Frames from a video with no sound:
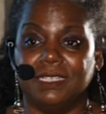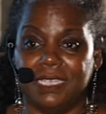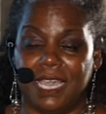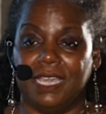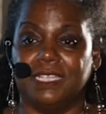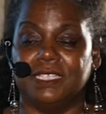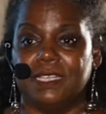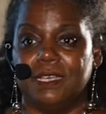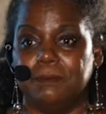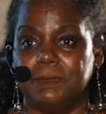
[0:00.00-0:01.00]
Yeah, it's
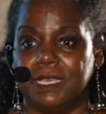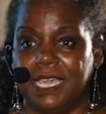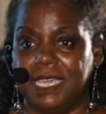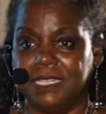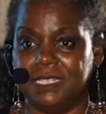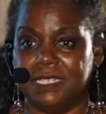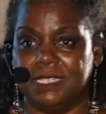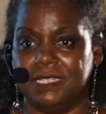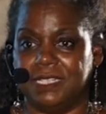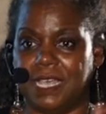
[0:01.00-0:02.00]
um, Guyana is
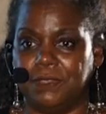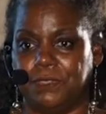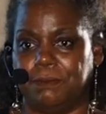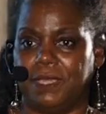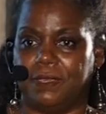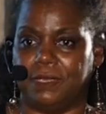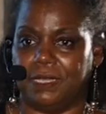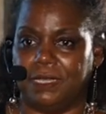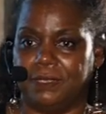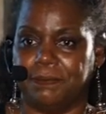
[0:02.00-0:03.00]
in South
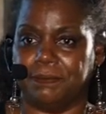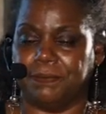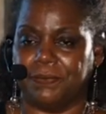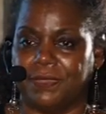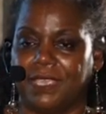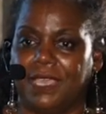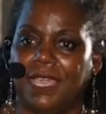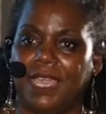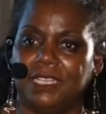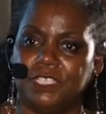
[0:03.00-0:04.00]
America
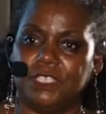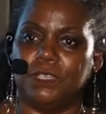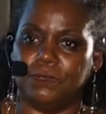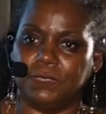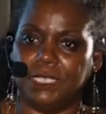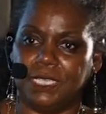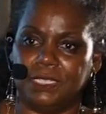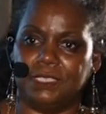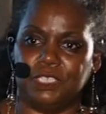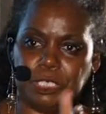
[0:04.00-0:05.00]
and it's the only
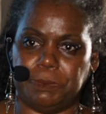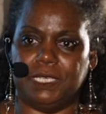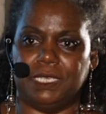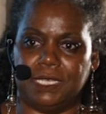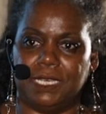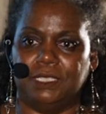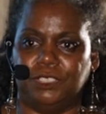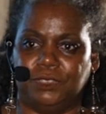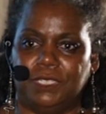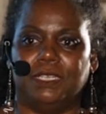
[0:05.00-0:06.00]
English-speaking
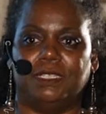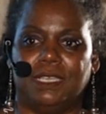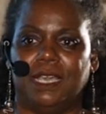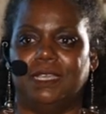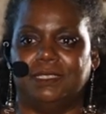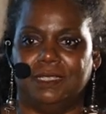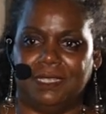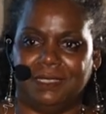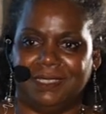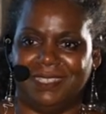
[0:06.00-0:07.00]
country on the
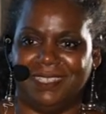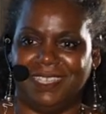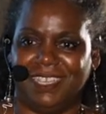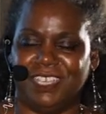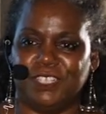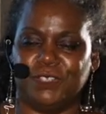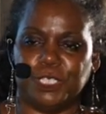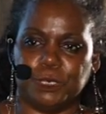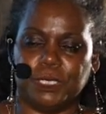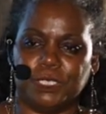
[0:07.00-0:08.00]
continent. So
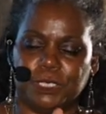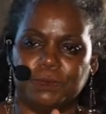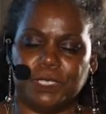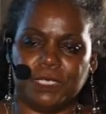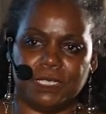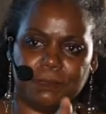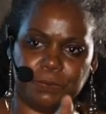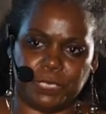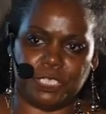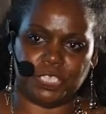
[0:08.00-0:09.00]
it's, it's, it was a
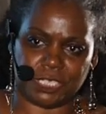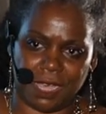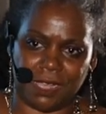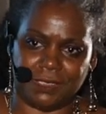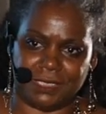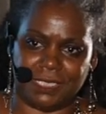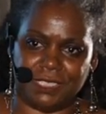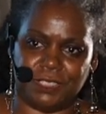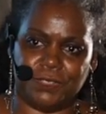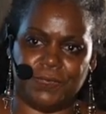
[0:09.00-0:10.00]
British colony.
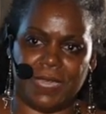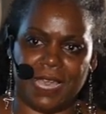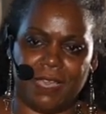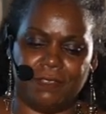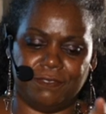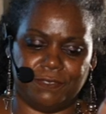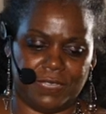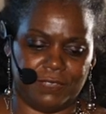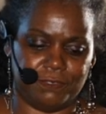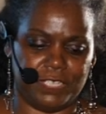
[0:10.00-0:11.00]
So you have
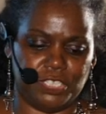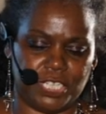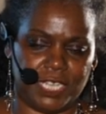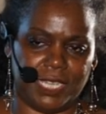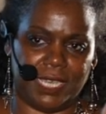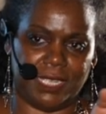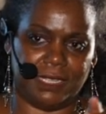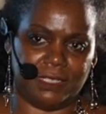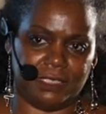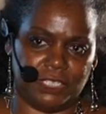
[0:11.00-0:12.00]
French
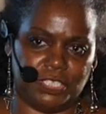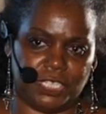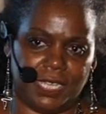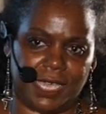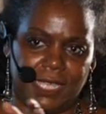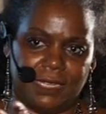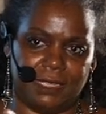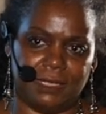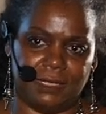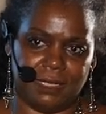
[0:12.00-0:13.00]
Guyana, Dutch
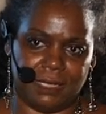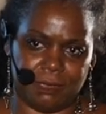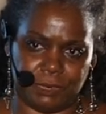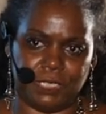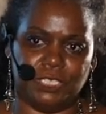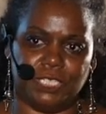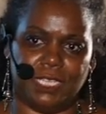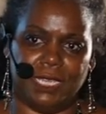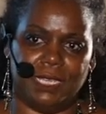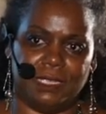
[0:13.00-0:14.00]
Guyana, British
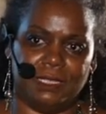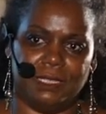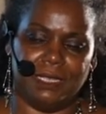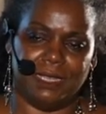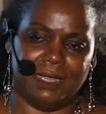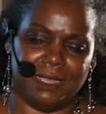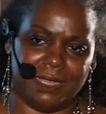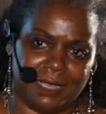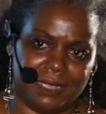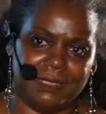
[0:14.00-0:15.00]
Guyana,
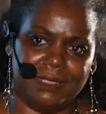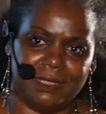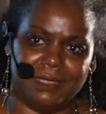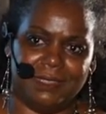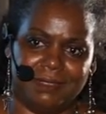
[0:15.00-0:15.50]
and